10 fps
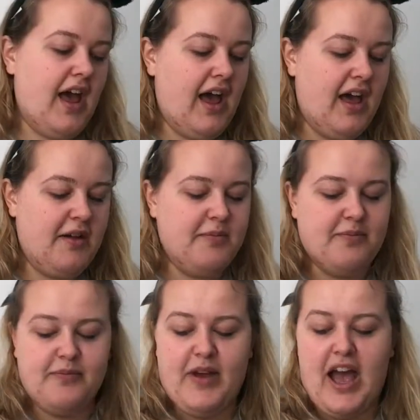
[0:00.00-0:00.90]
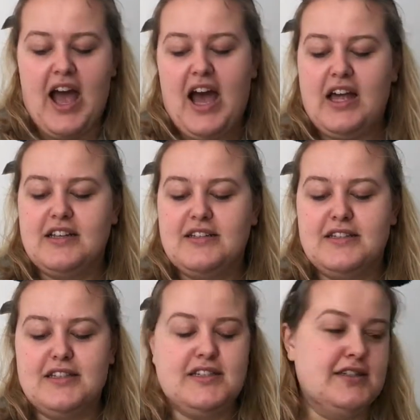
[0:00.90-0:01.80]

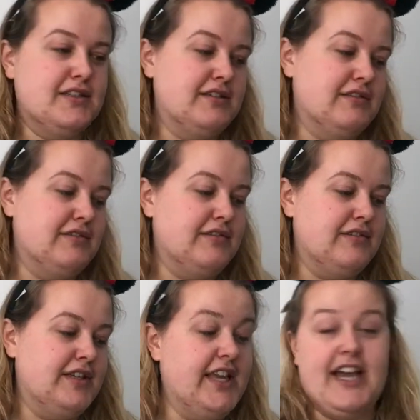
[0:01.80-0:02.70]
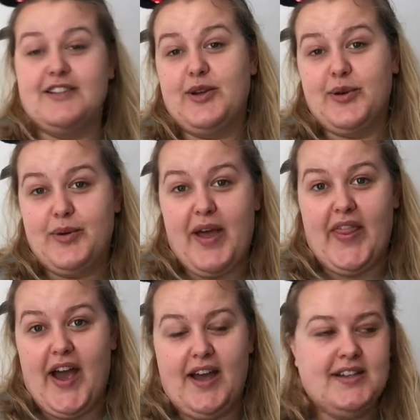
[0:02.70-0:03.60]
And yeah, so I'm going to wear
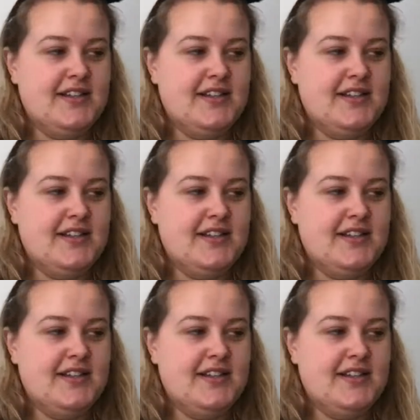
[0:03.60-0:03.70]
that.